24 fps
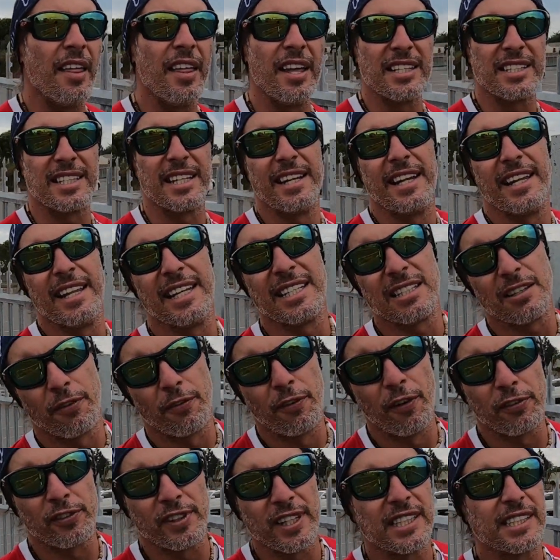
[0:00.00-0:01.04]
There's a
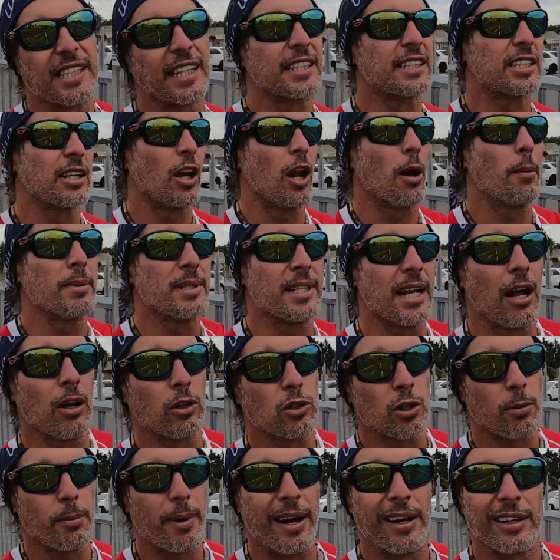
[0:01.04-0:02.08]
56 kilometer
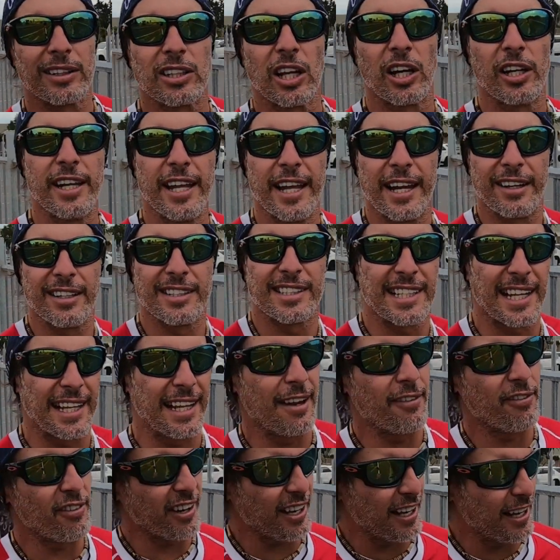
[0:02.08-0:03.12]
ultra marathon here in South
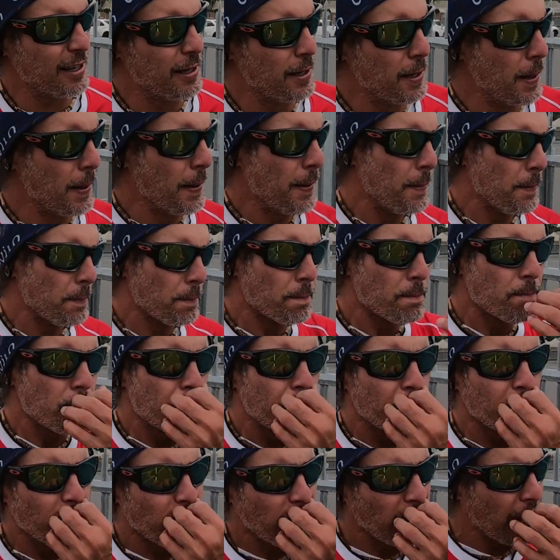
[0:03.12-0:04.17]
Africa,
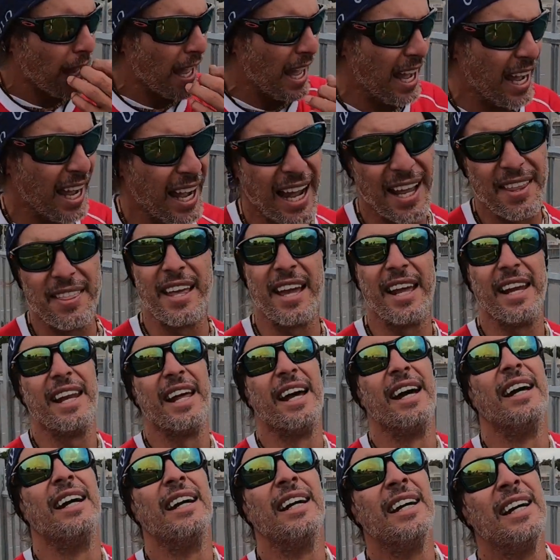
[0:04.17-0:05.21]
and
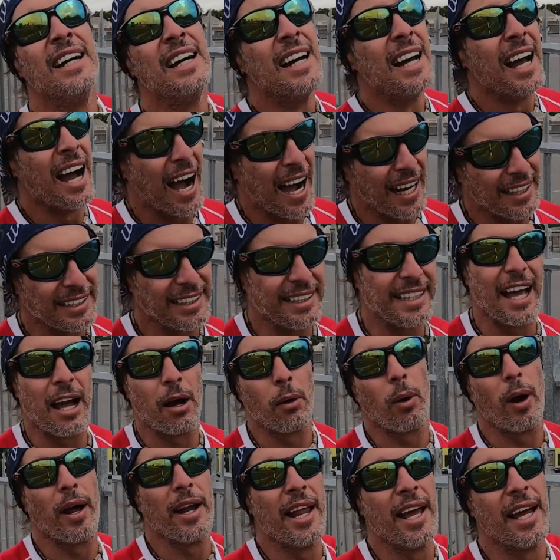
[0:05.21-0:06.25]
then I did
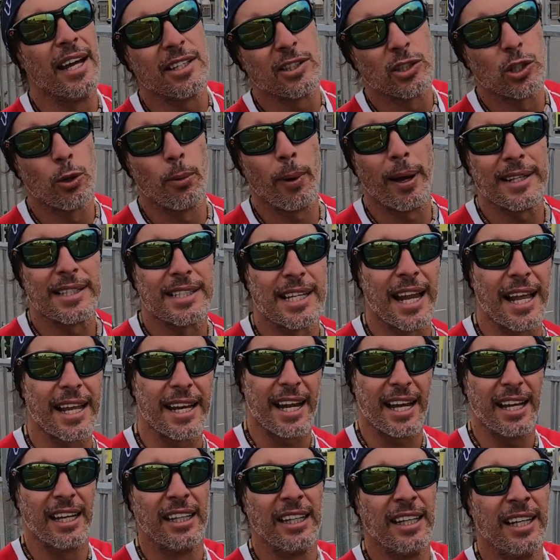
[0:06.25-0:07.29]
that one, and 2 months
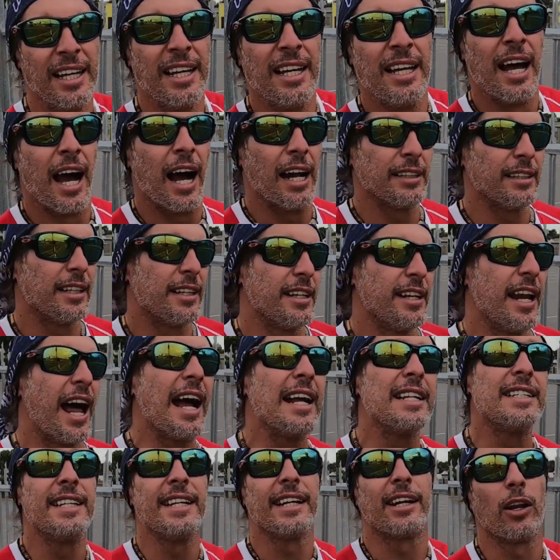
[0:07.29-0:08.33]
later I did the
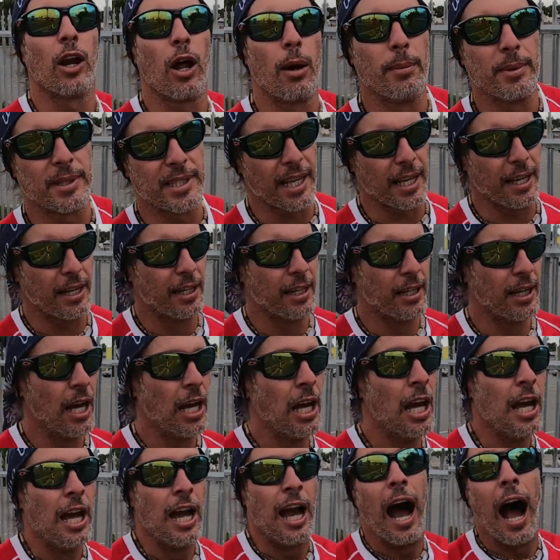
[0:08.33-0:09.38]
90 kilometer
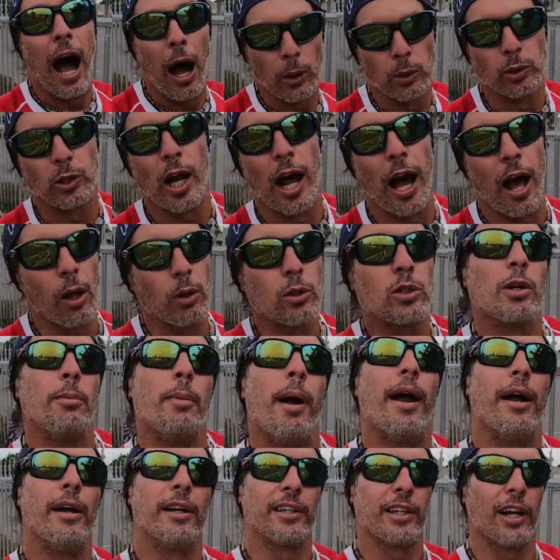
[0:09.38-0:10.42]
ultra
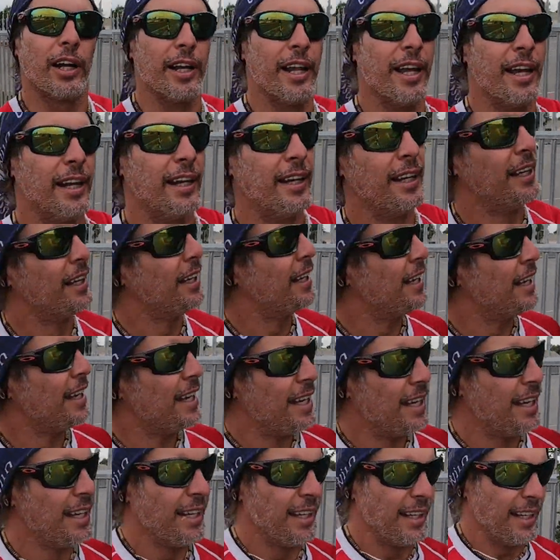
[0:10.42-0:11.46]
marathon,
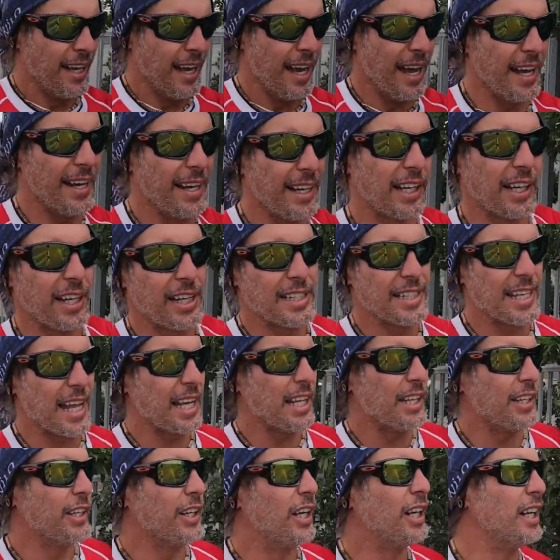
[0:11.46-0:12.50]
and I gotta
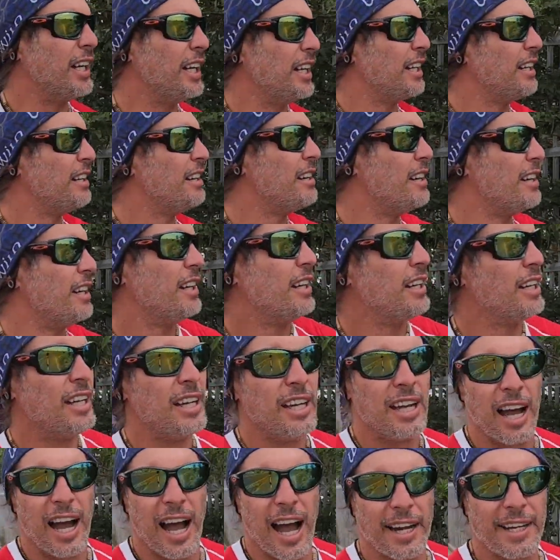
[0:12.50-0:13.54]
tell you,
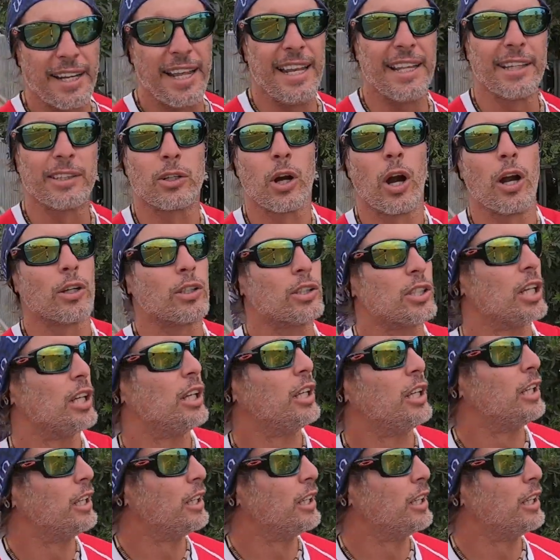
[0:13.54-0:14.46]
I nearly croaked.